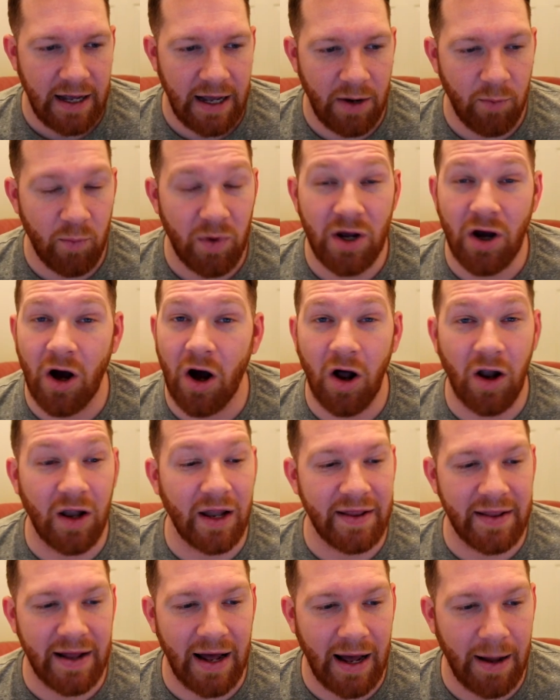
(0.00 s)
and we can't
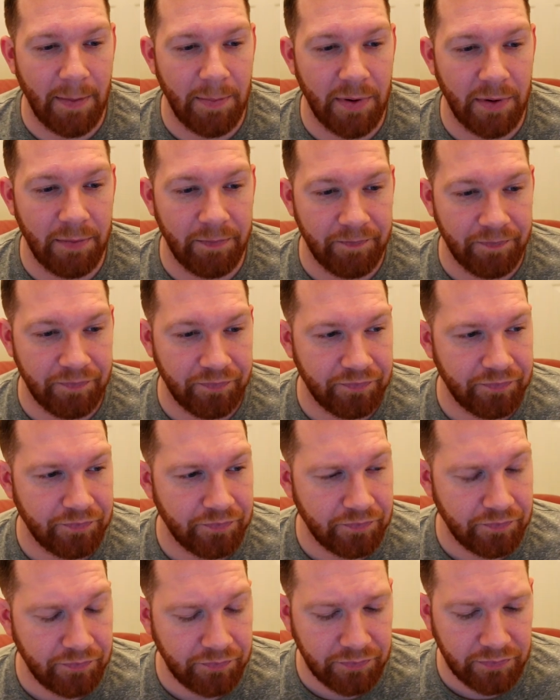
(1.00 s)
let that happen.
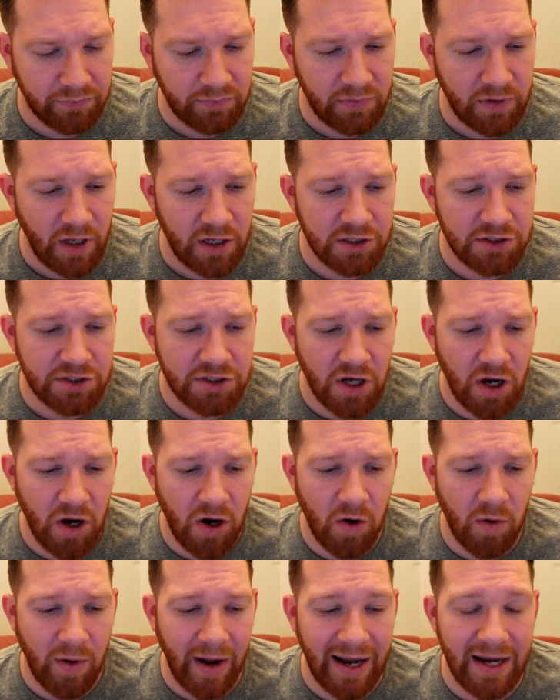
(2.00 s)

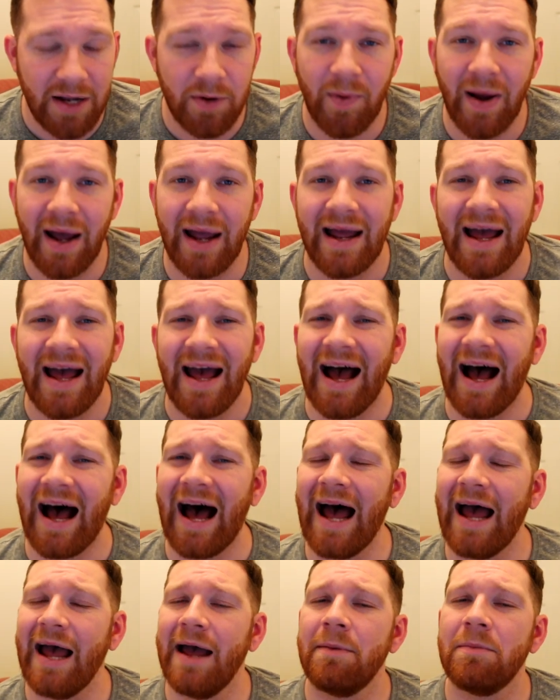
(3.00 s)
So anyway,
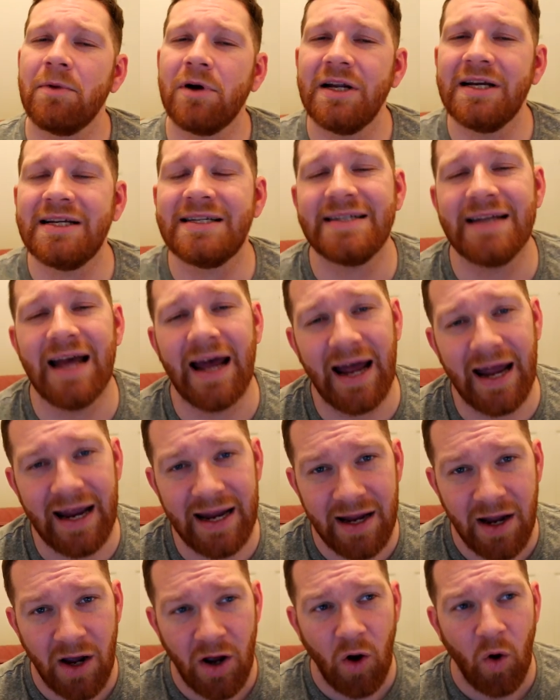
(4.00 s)
I am going to
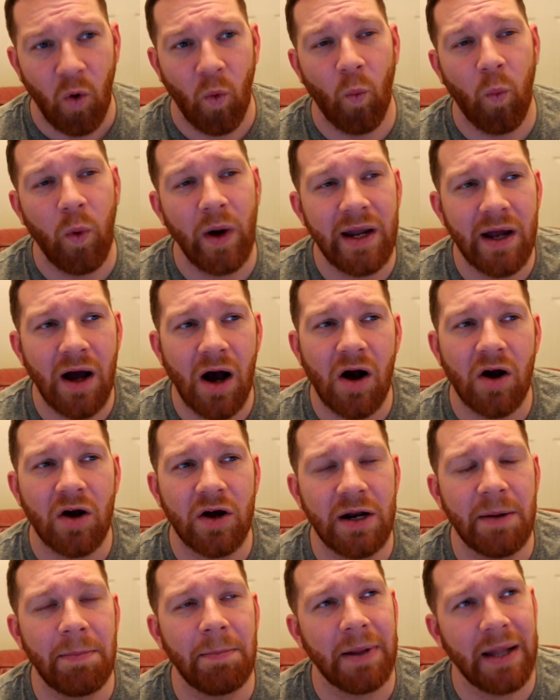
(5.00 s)
say we are
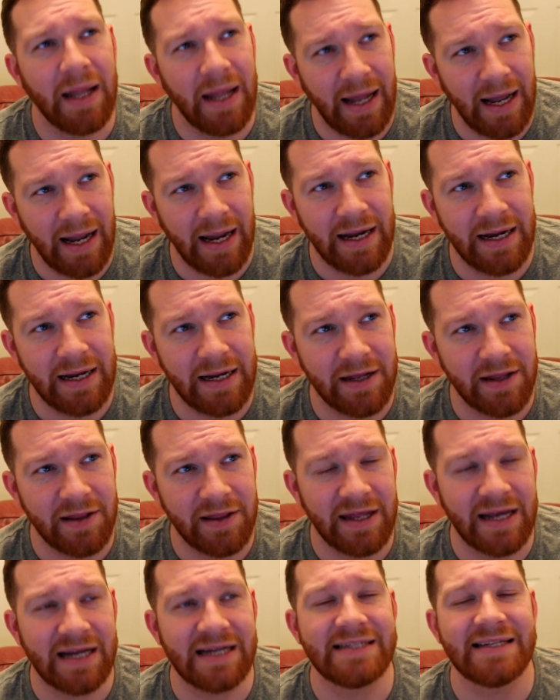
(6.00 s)
going to play
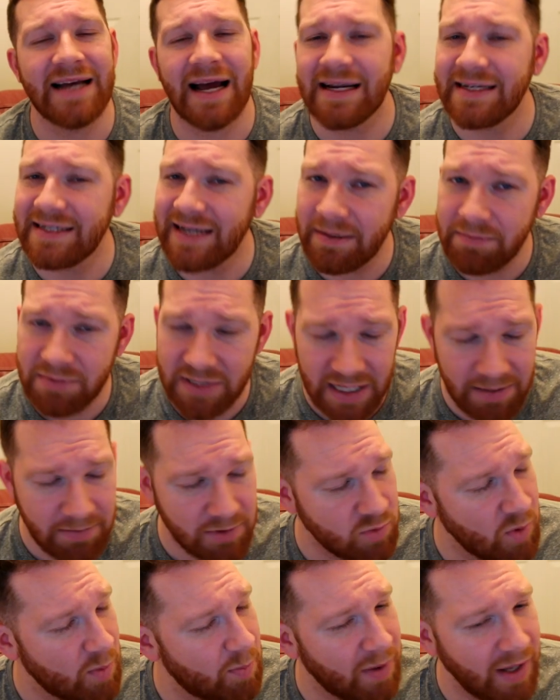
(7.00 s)
the exact same team
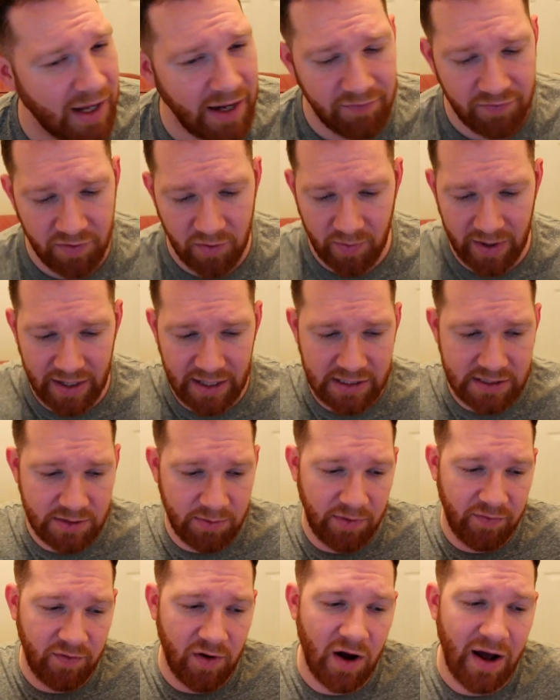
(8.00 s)
as we play every week. So
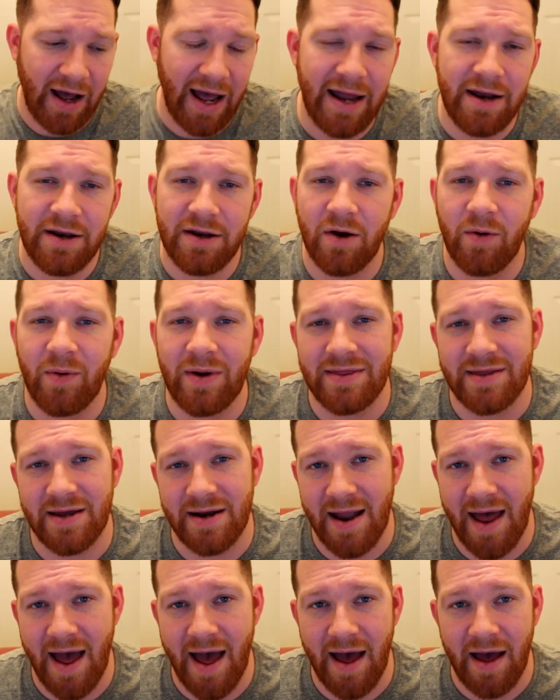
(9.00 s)
we've got Hendo in
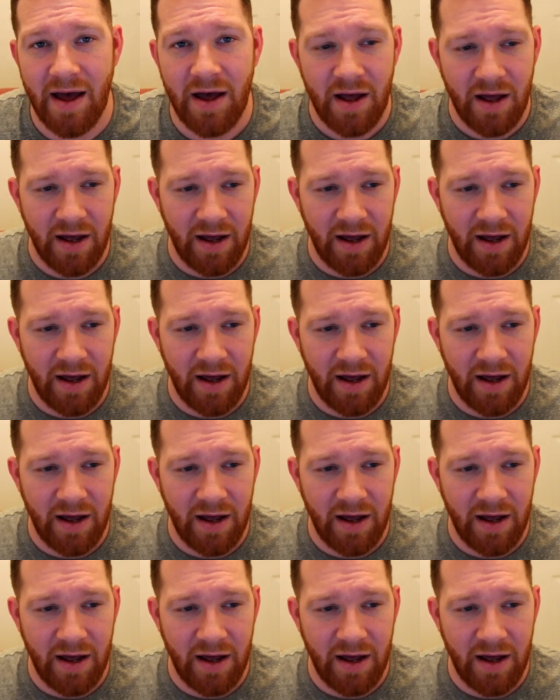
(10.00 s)
the net,